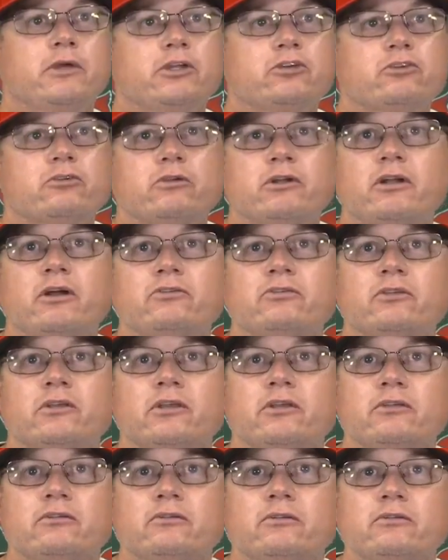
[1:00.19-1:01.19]
make sure he
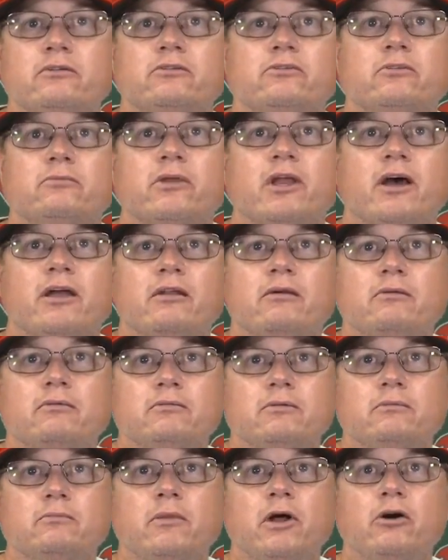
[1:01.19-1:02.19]
doesn't get some kind
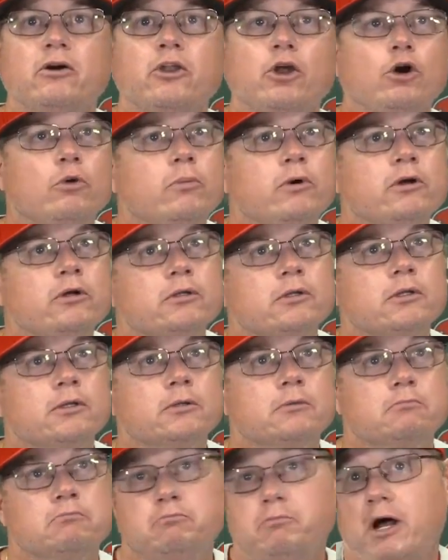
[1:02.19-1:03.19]
of melanoma,
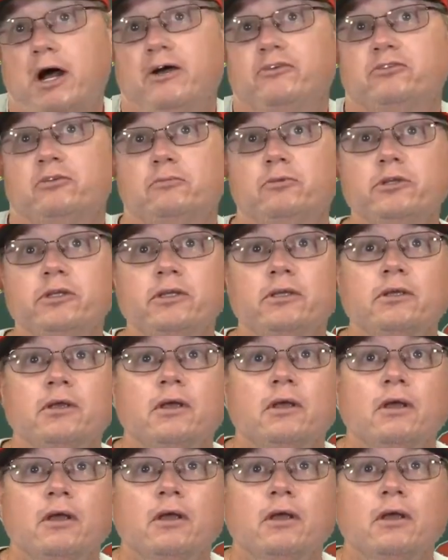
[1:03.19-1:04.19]
possibly.
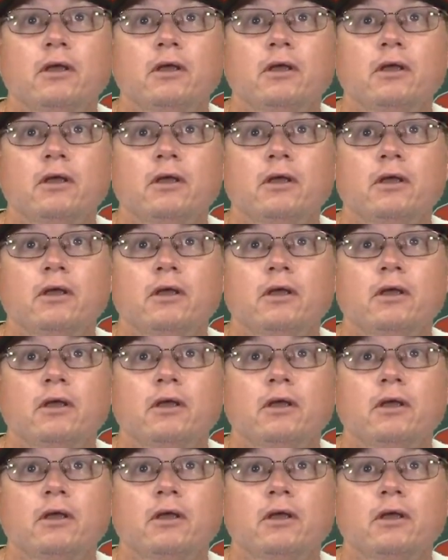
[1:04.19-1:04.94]
Ah,